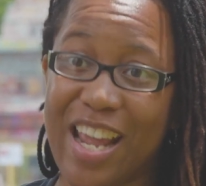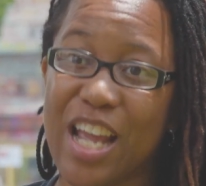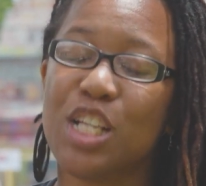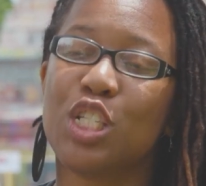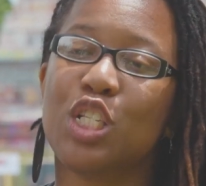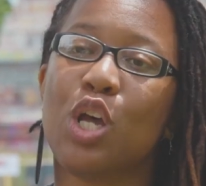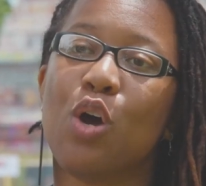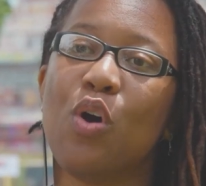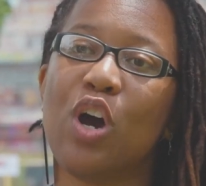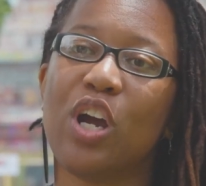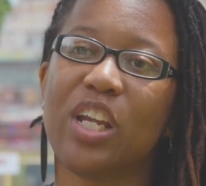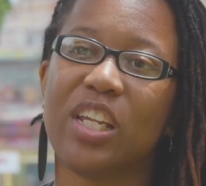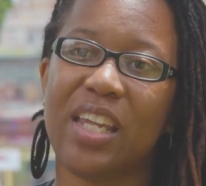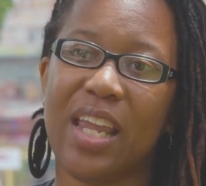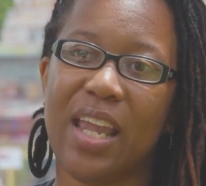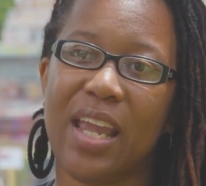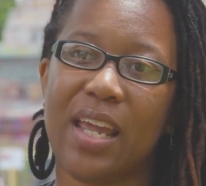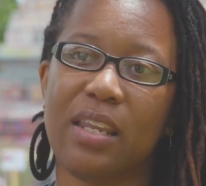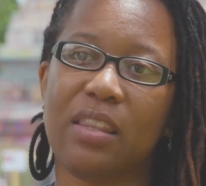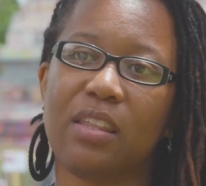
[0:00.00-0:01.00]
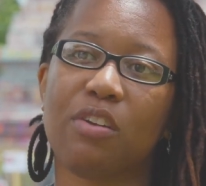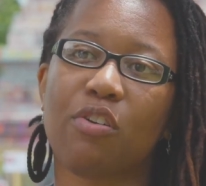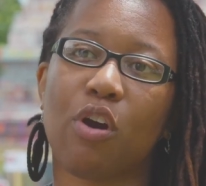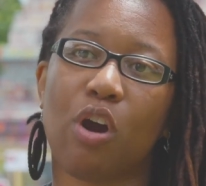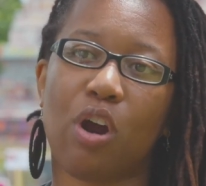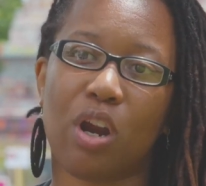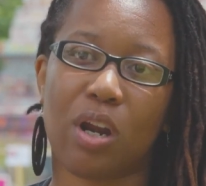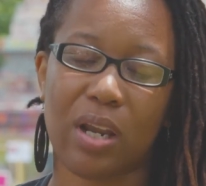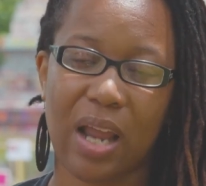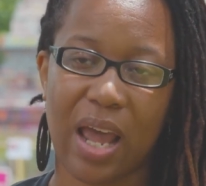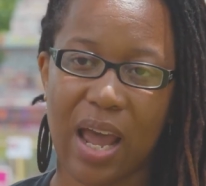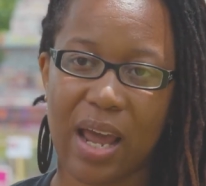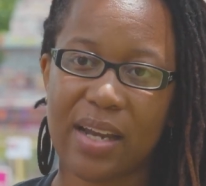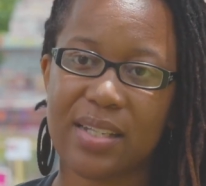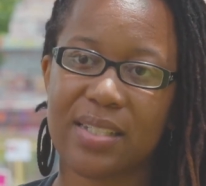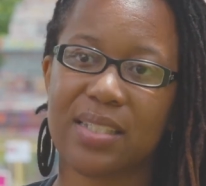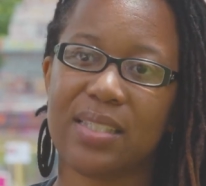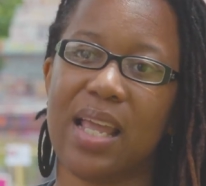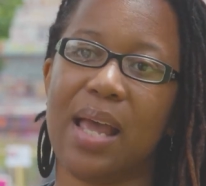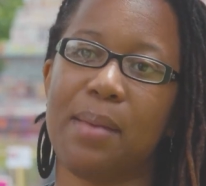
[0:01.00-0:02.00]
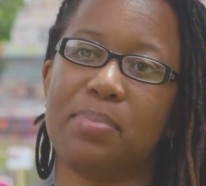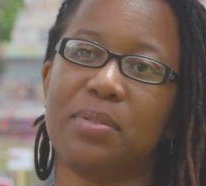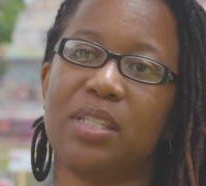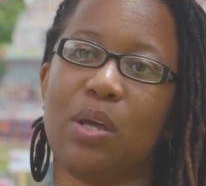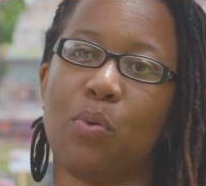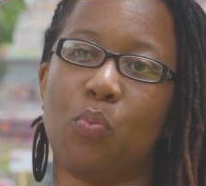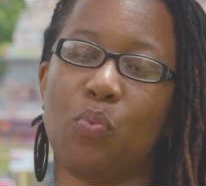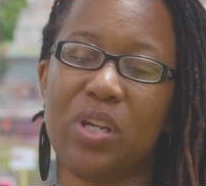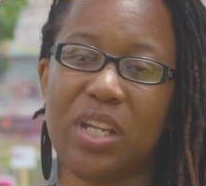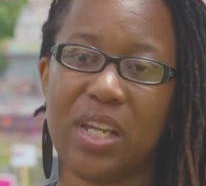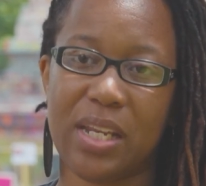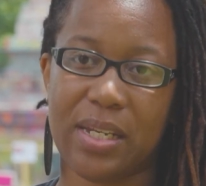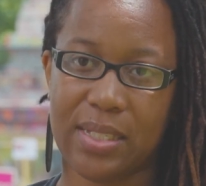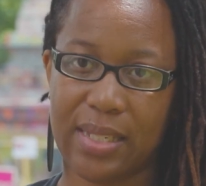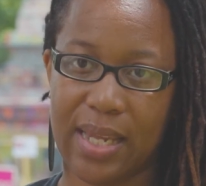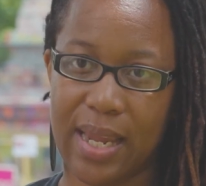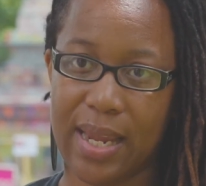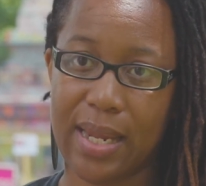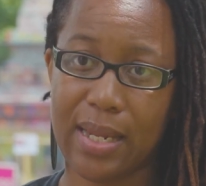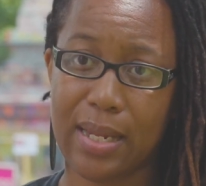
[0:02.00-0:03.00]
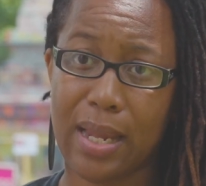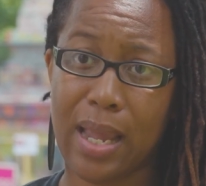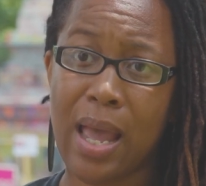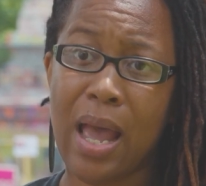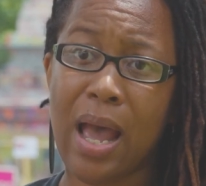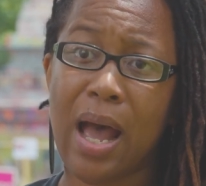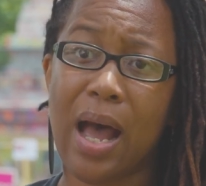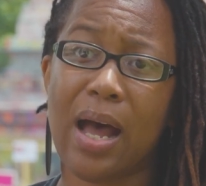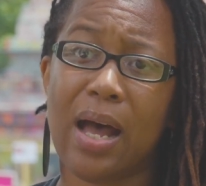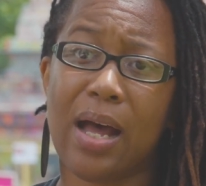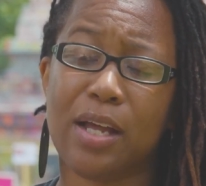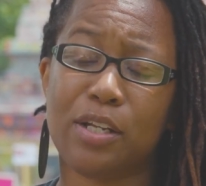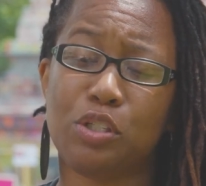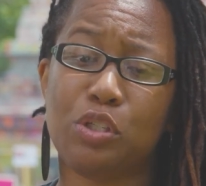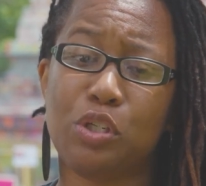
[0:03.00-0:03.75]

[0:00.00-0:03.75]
So again, there are a lot of steps that we can take uh,